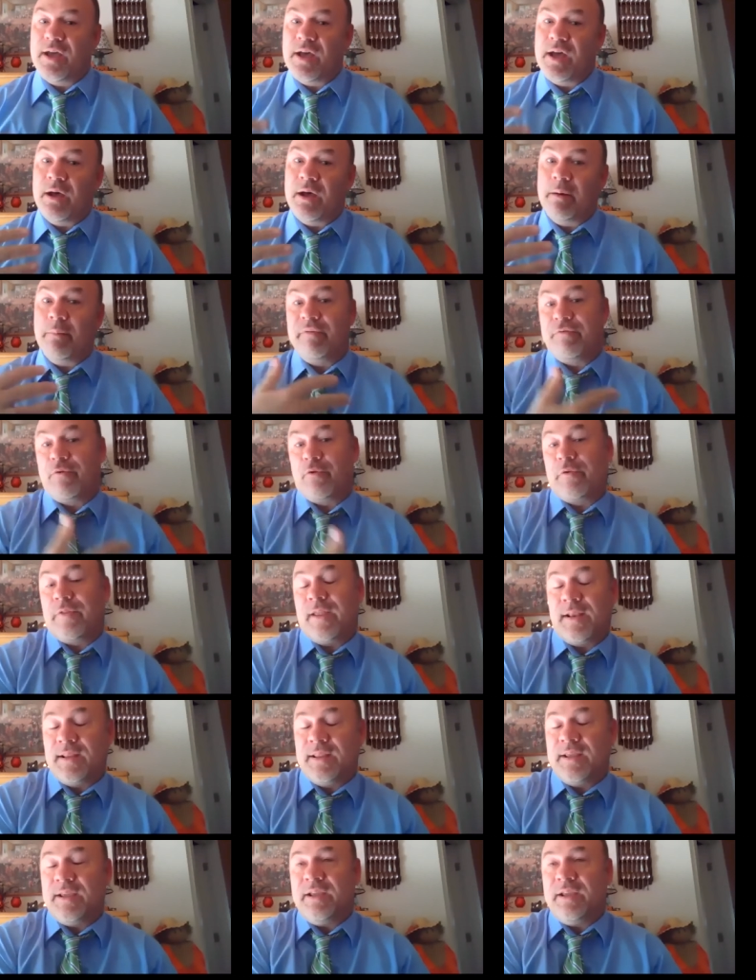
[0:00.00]
uh, before
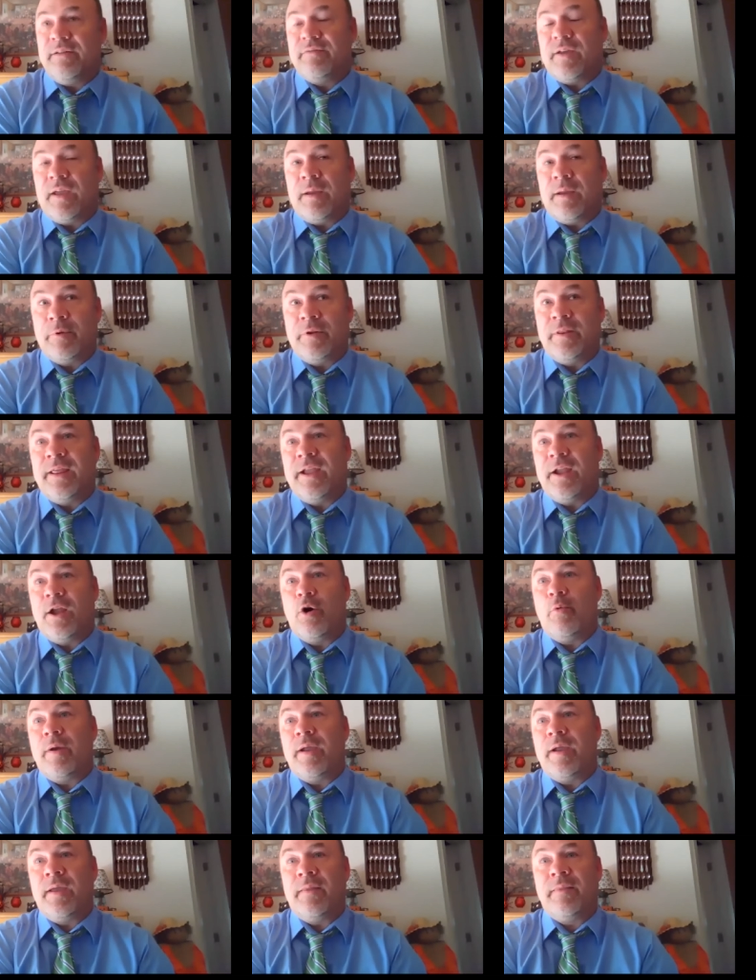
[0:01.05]
they leave, and when they
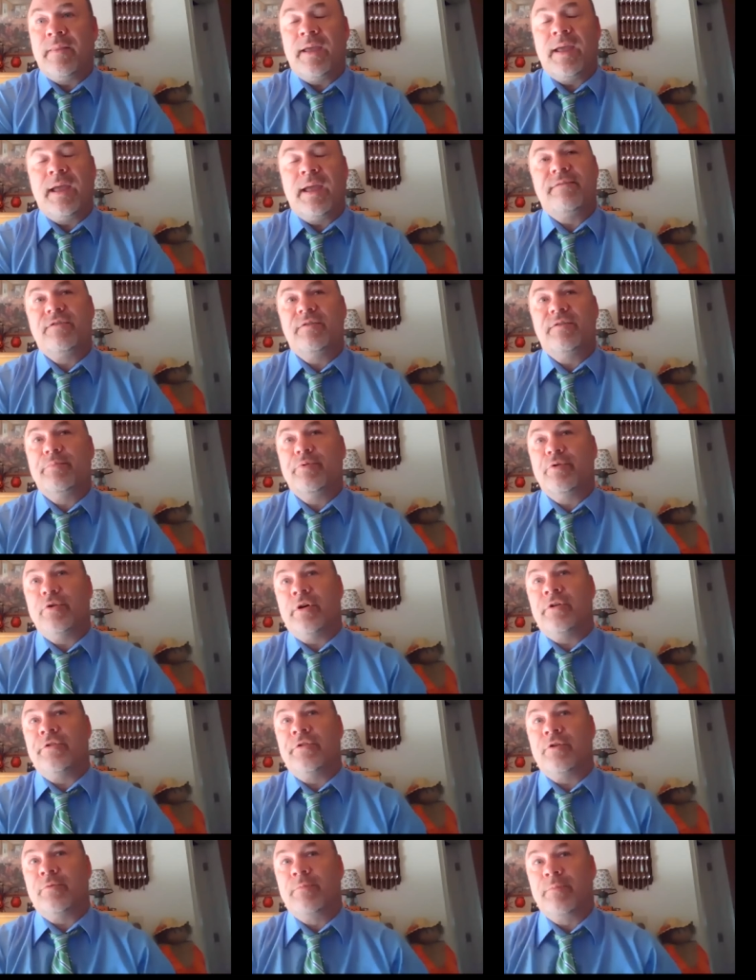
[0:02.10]
go in, they have to put
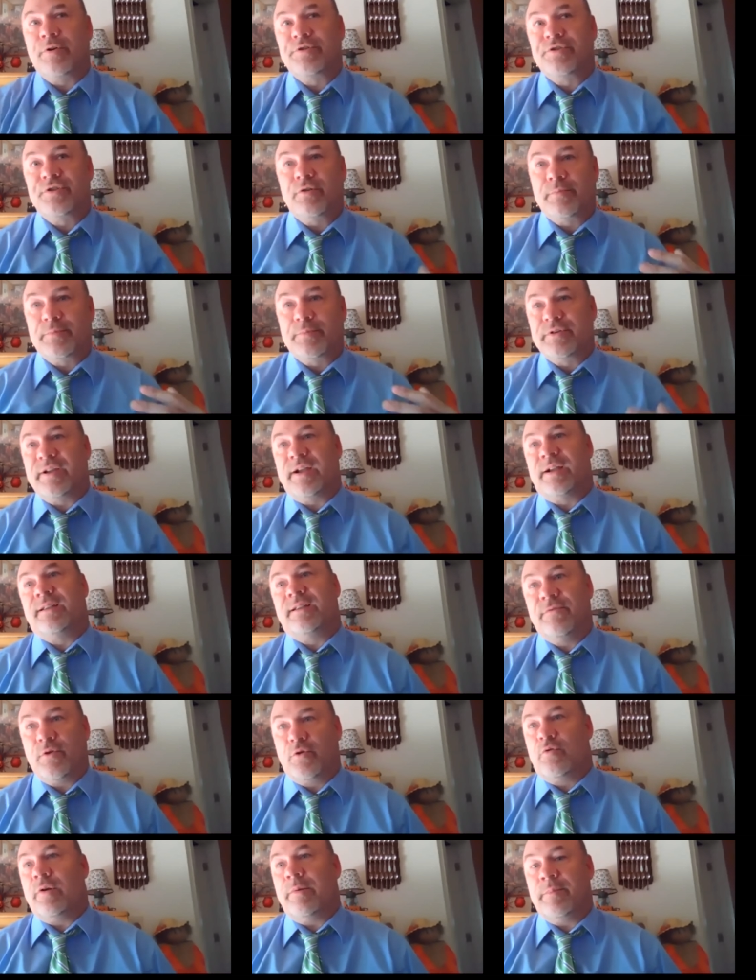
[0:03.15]
on their personal
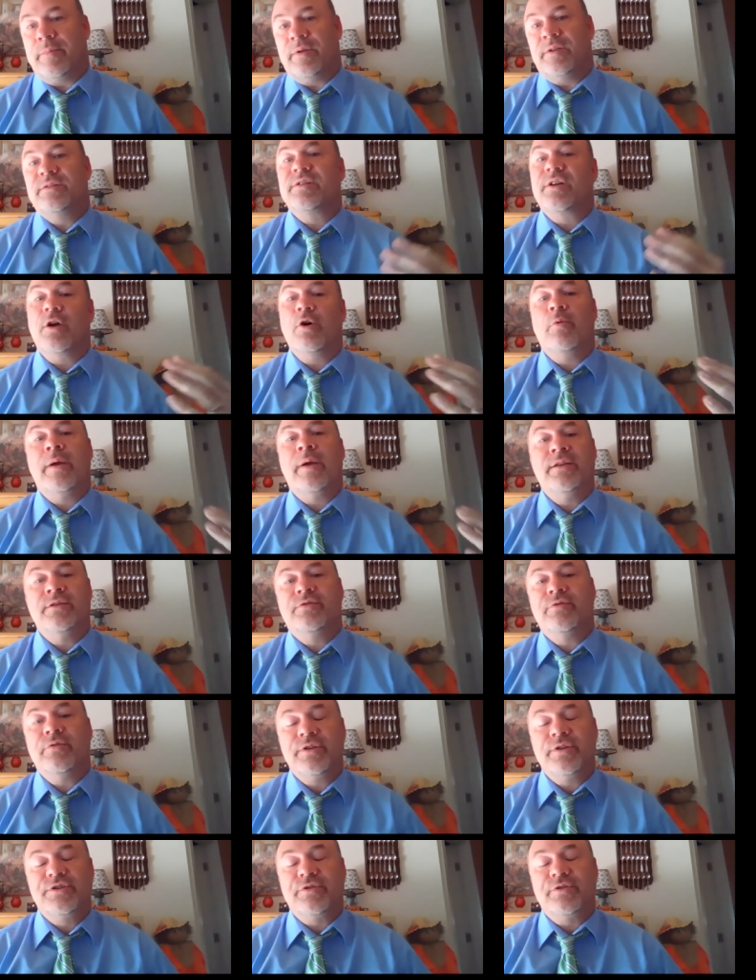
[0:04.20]
protective equipment to go
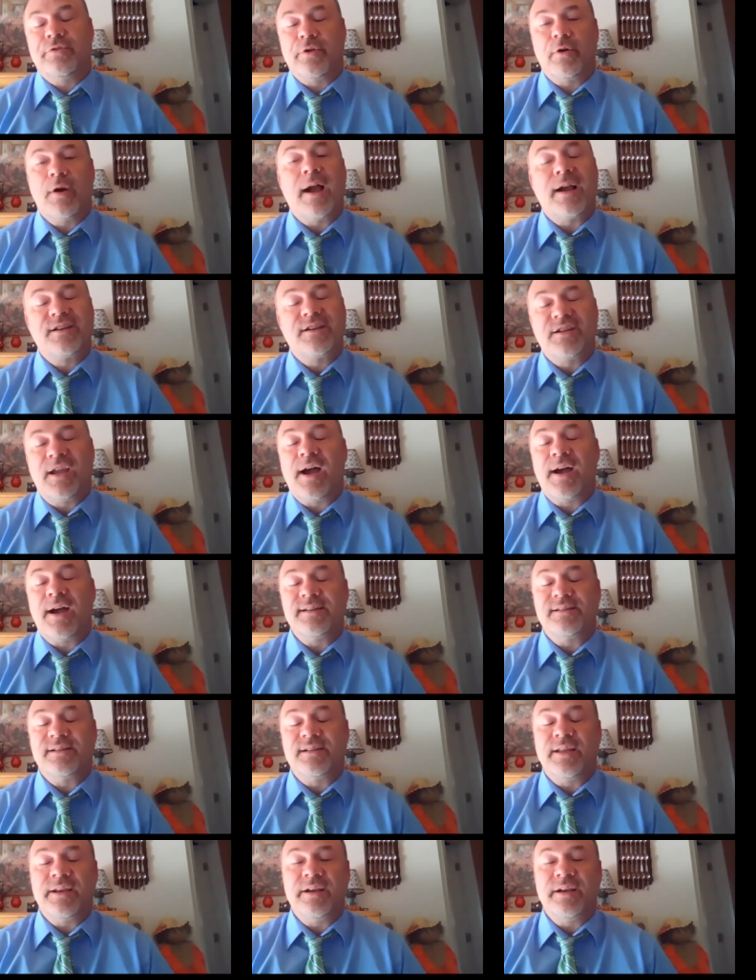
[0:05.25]
into it. So they're actually
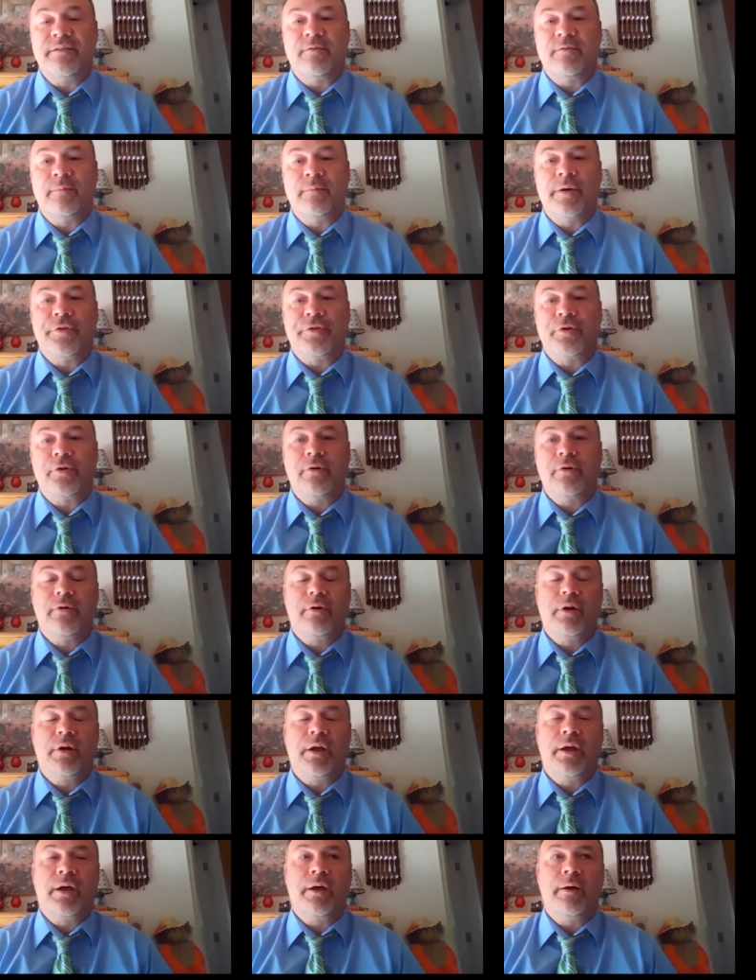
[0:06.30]
isolated from other
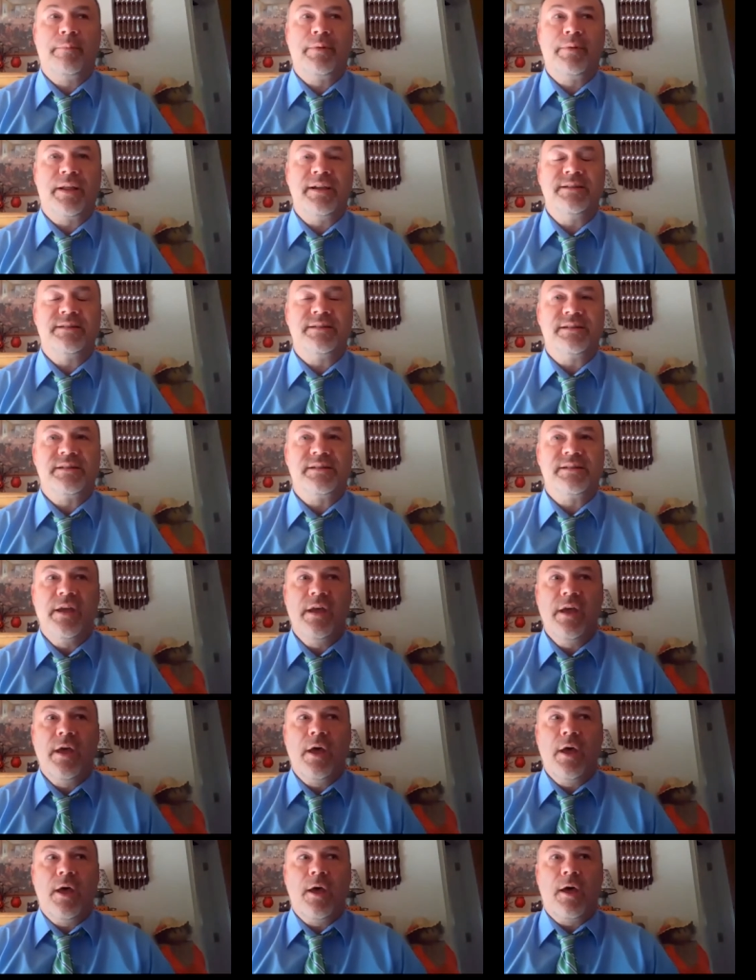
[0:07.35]
uh, places.
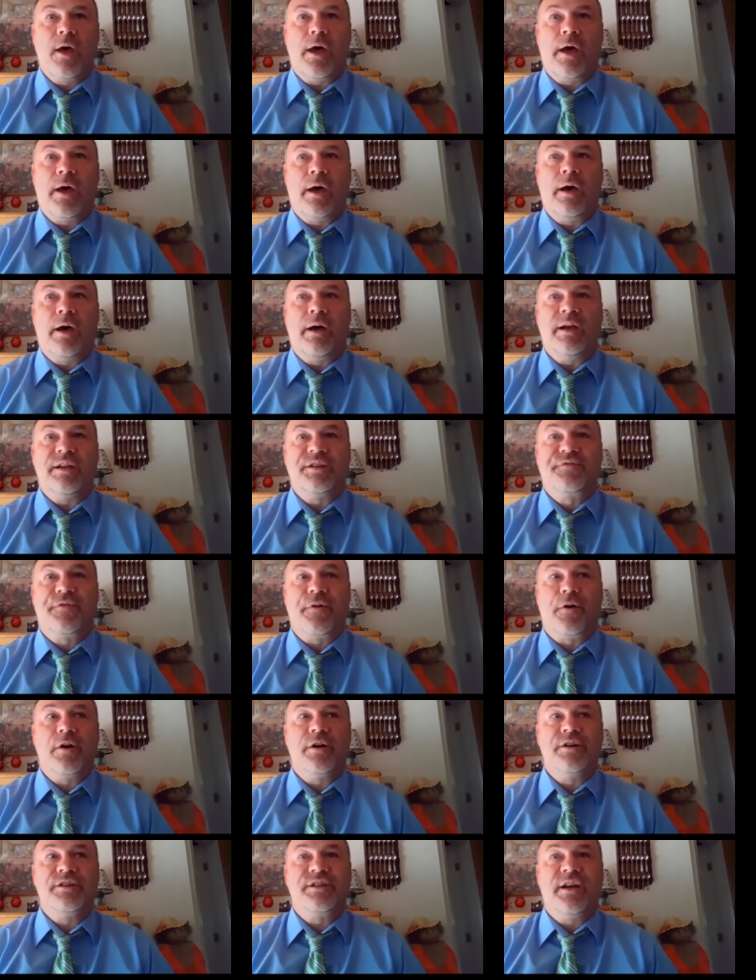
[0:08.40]
Uh, as
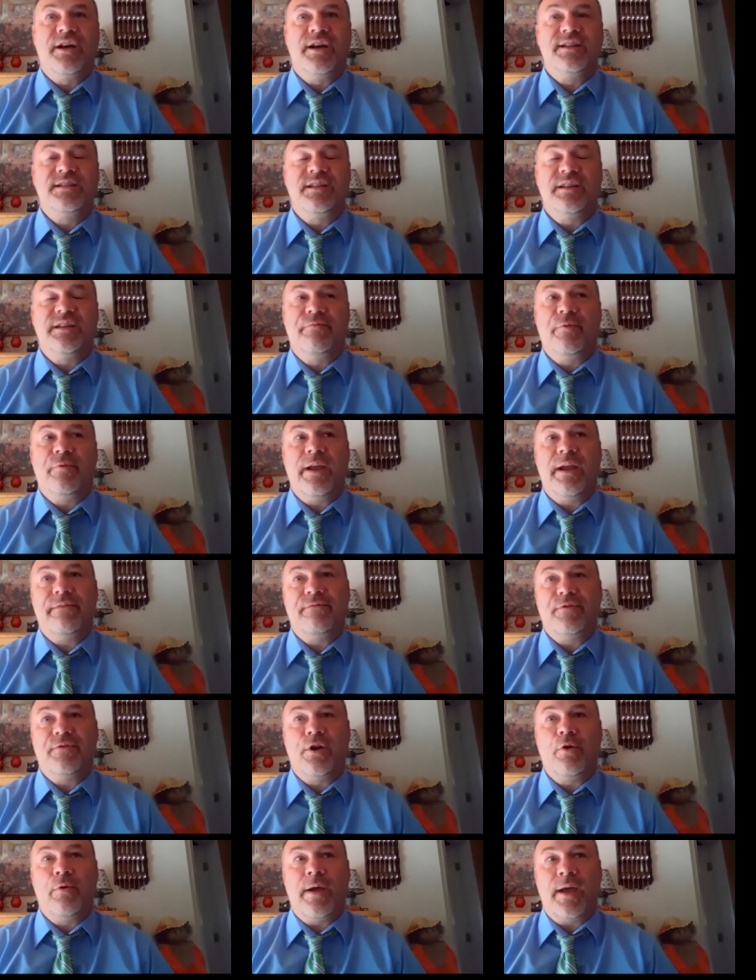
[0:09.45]
far as us, if we
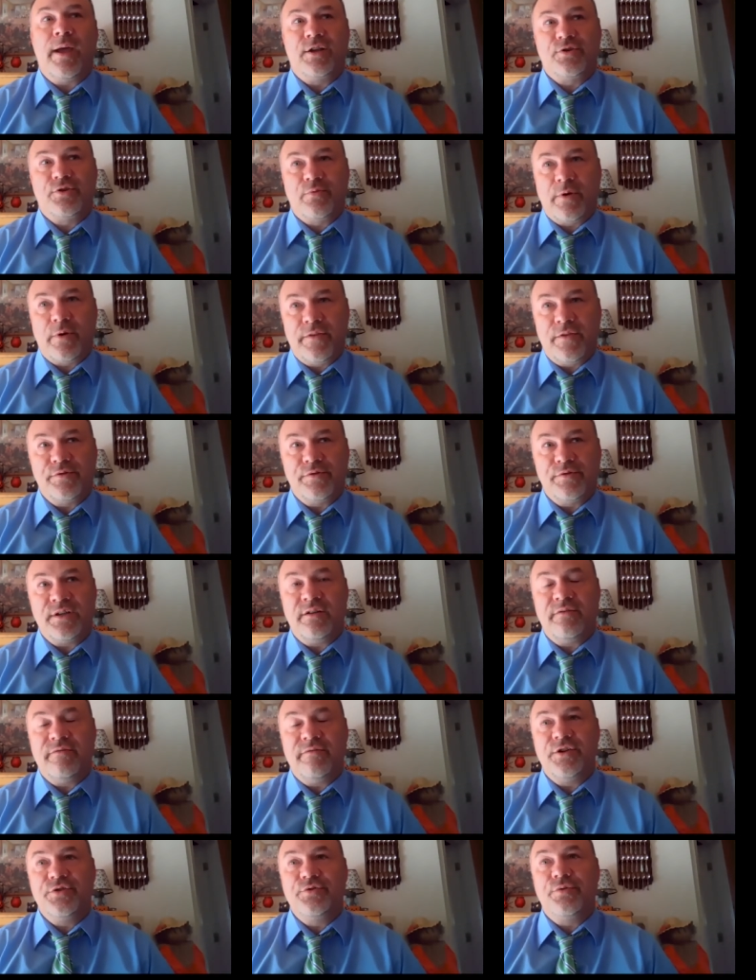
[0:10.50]
have to go X-ray those
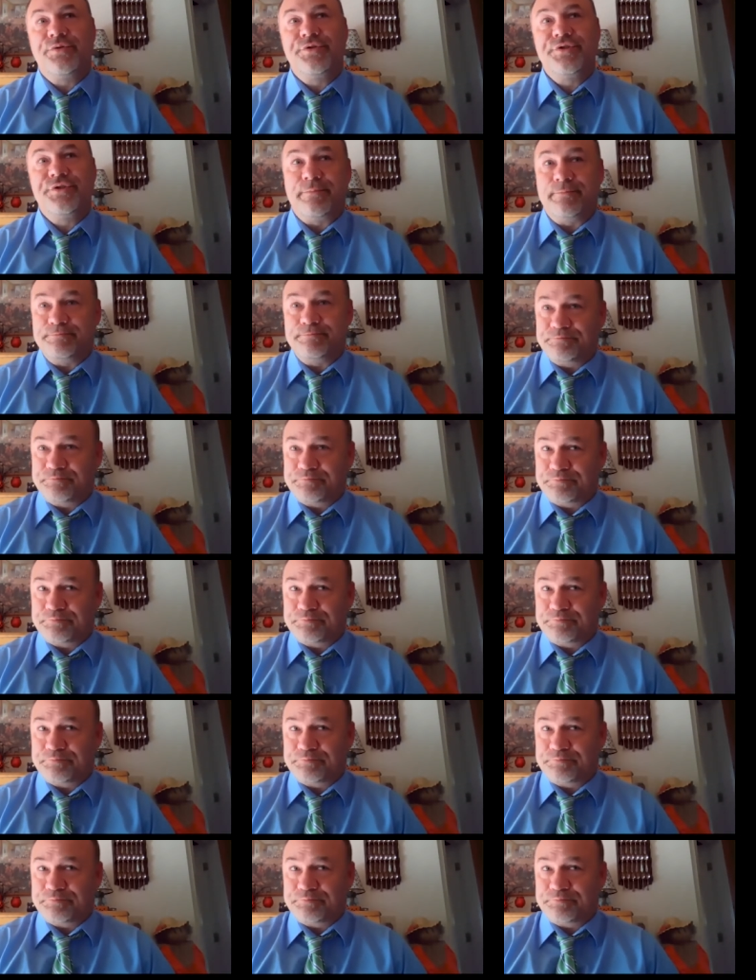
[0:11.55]
individuals,